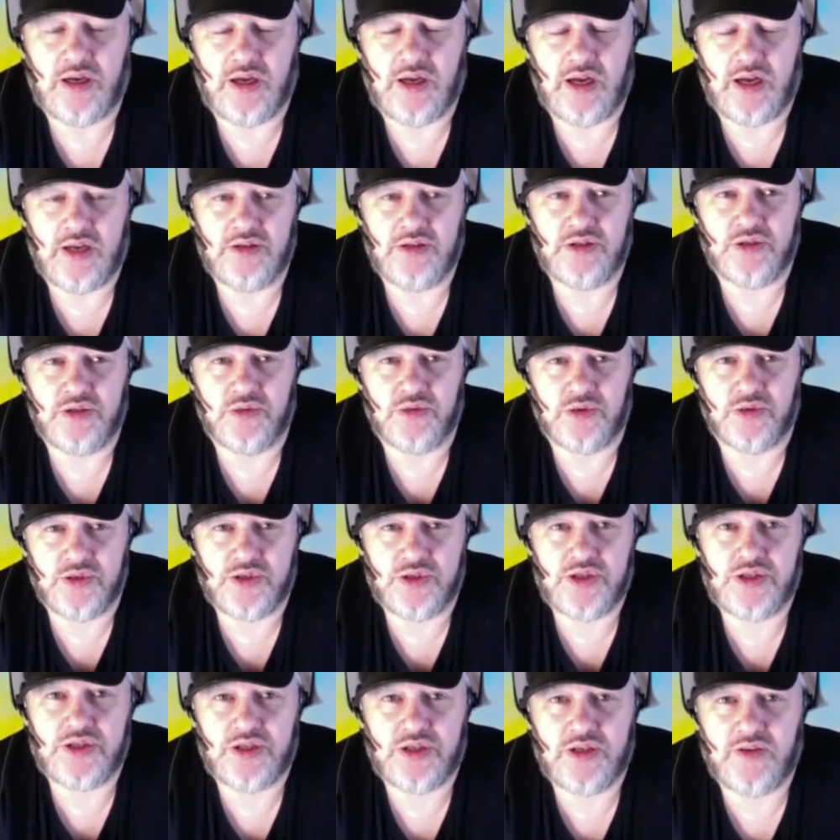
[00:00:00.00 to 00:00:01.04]
And
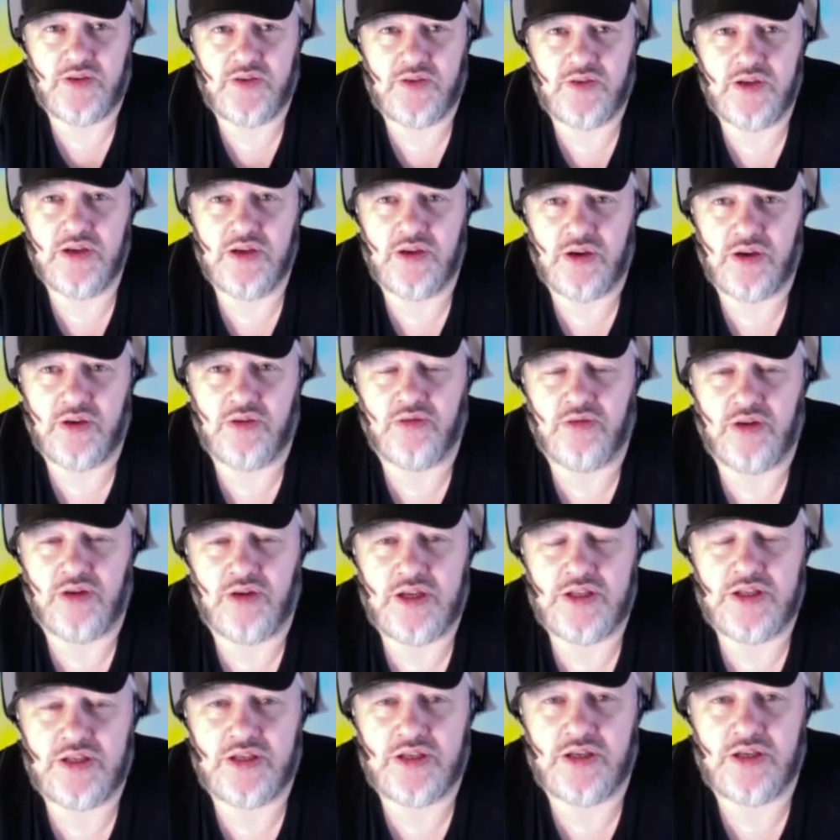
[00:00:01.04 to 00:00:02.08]
towards serving a
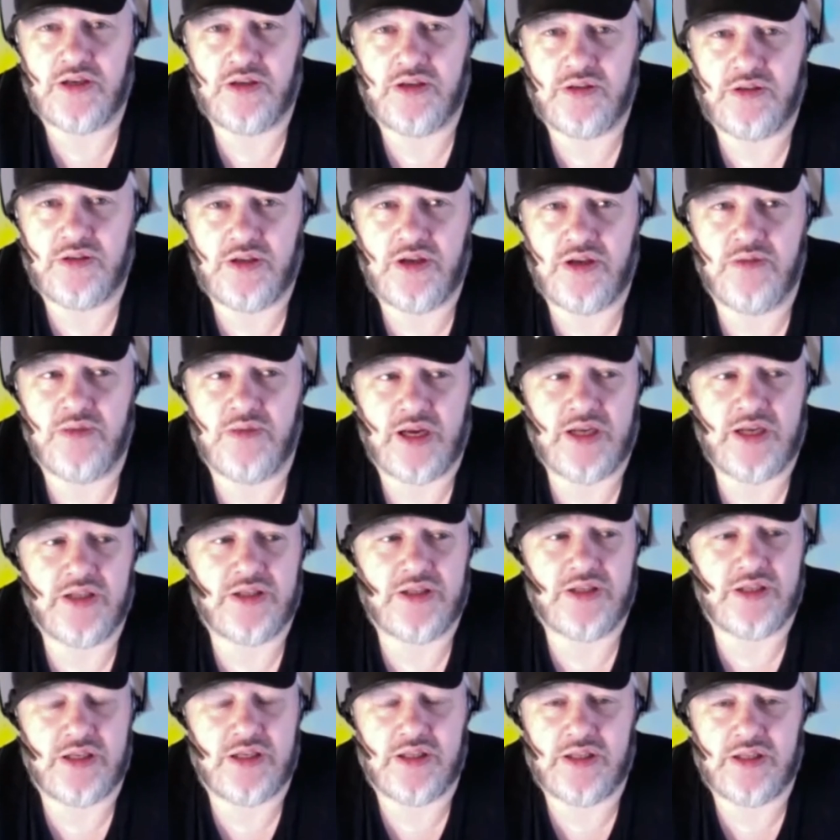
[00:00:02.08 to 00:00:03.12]
greater
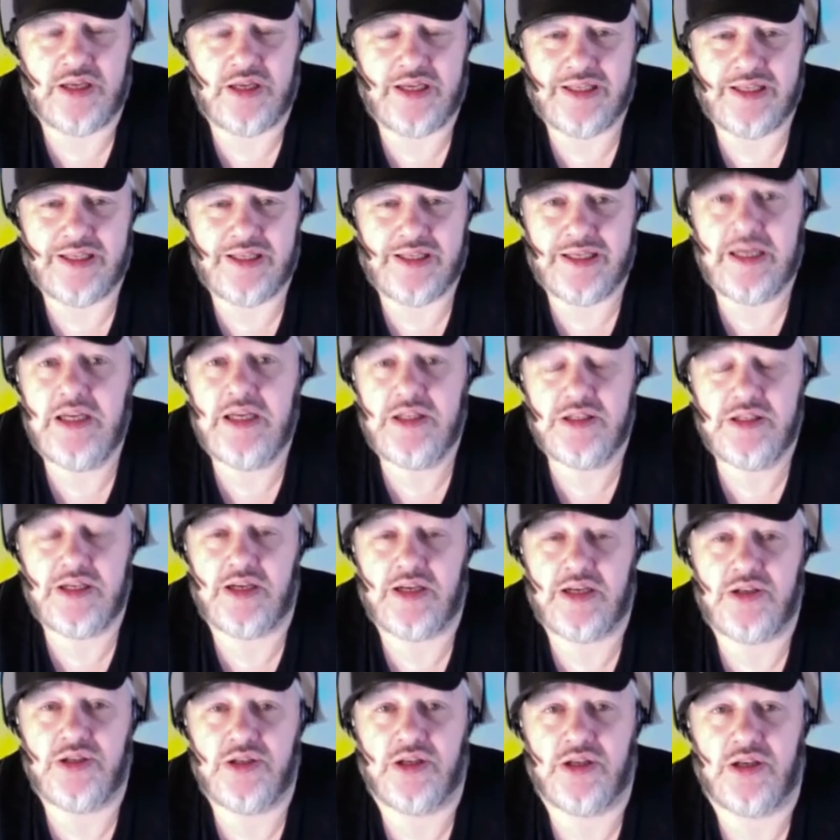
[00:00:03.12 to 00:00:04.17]
humanity that needs
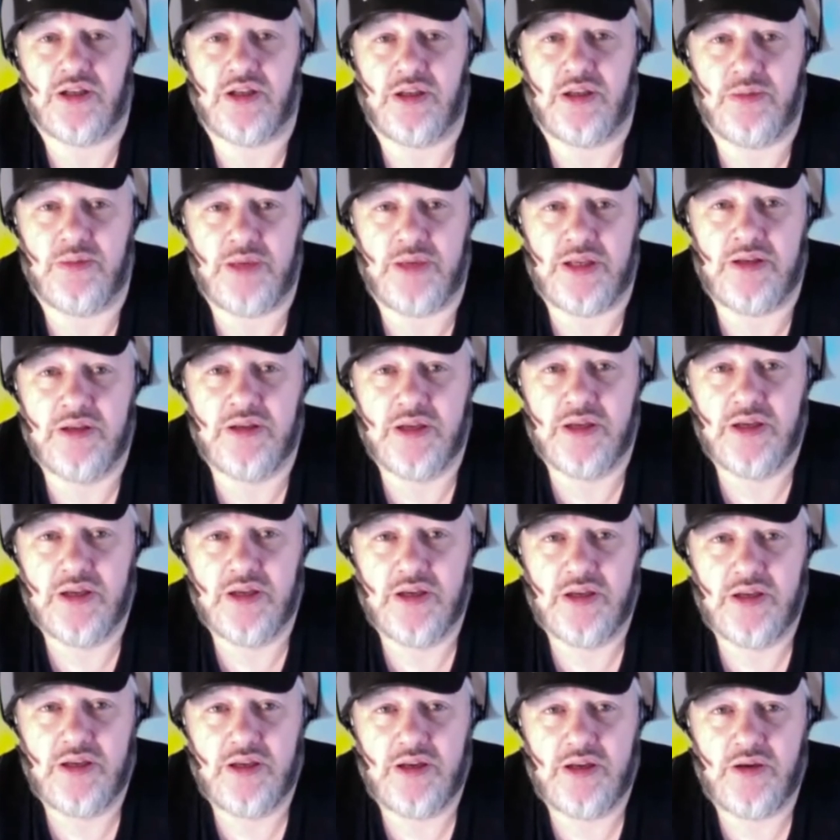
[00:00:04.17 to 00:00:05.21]
Agile. I mean,
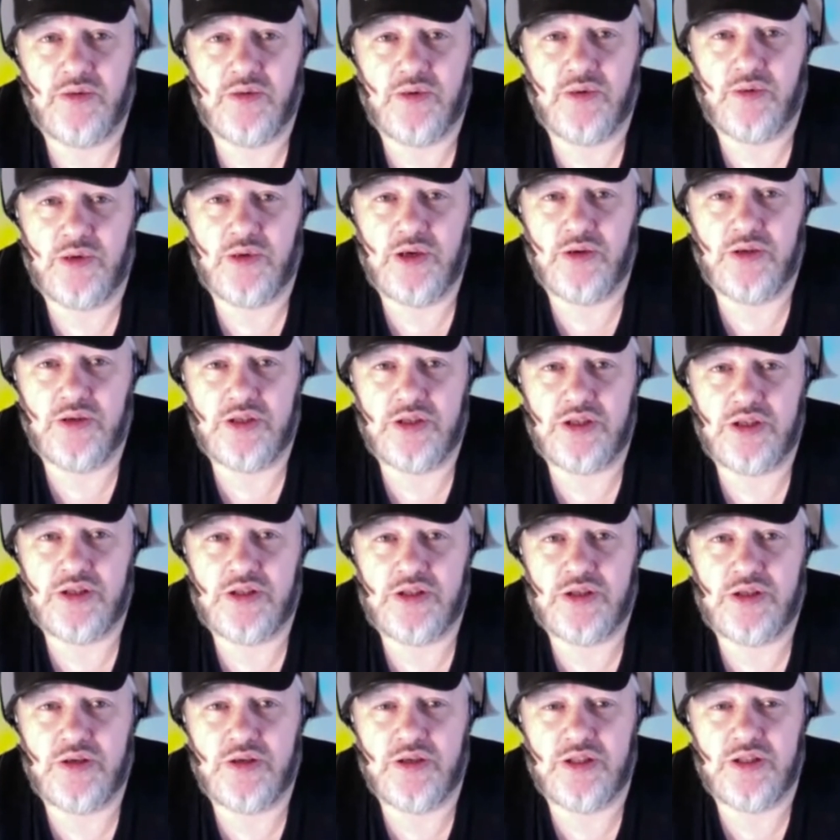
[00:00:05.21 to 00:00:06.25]
we're not
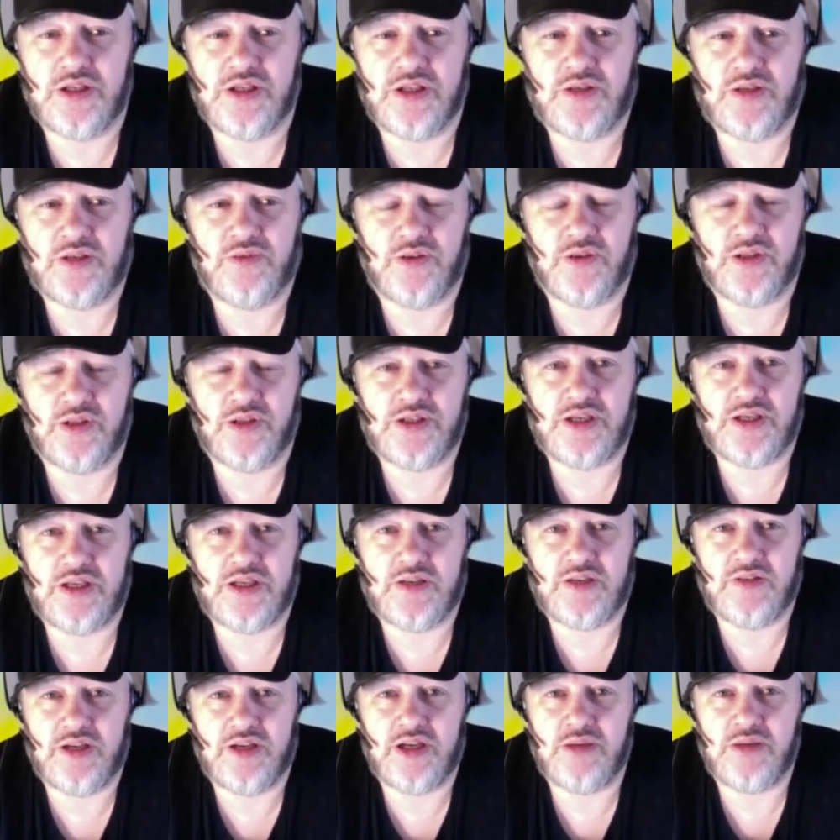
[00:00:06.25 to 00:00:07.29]
just doing this for the
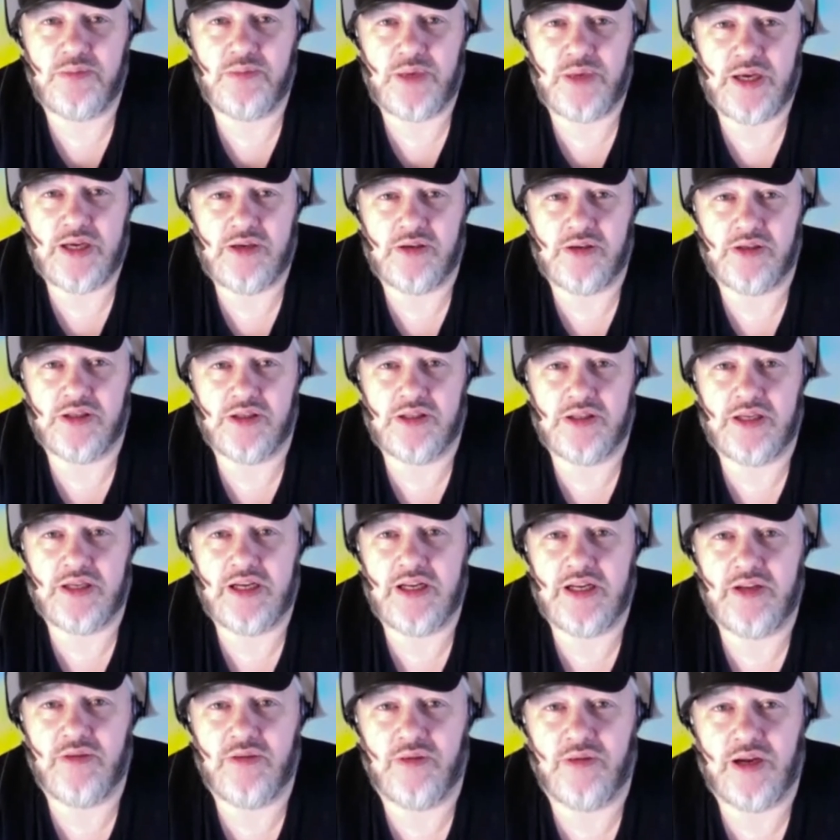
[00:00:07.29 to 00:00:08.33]
sake of getting paid on a
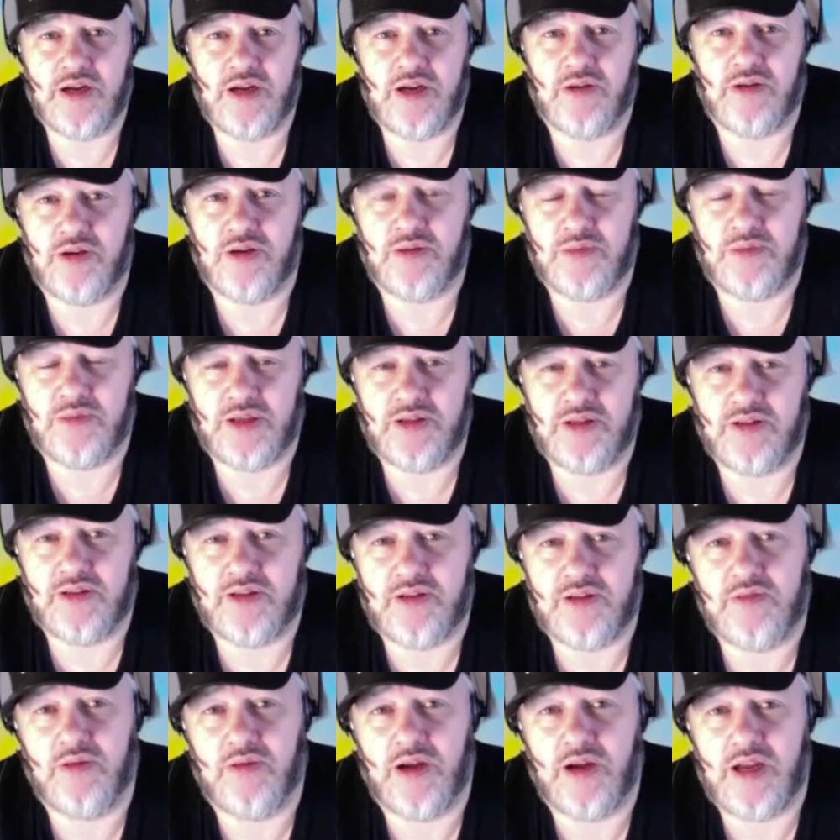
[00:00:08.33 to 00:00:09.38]
daily rate or on a
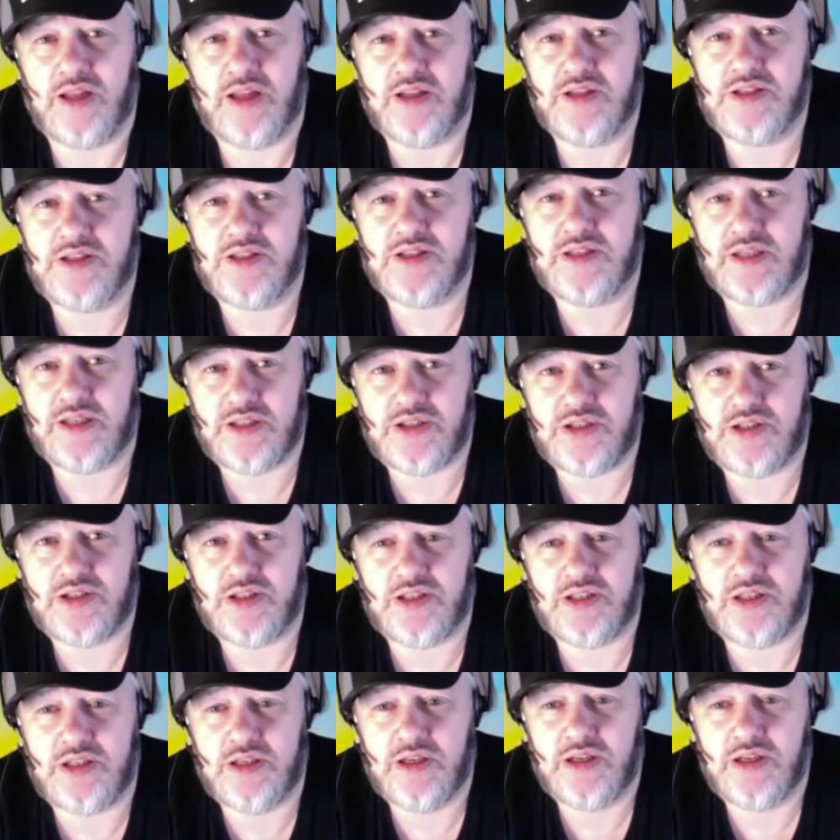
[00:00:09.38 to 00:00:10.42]
monthly rate. This is actually